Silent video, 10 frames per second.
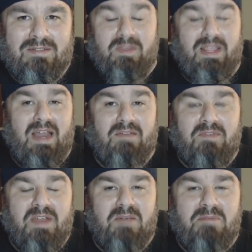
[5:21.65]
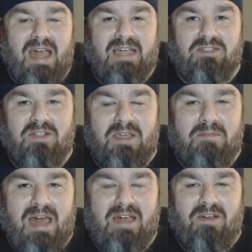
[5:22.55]
We then have a video package
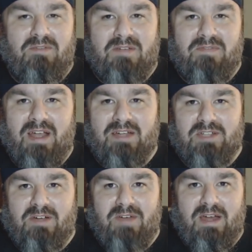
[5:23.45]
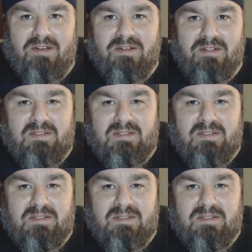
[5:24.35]
looking back on Ric Flair's career.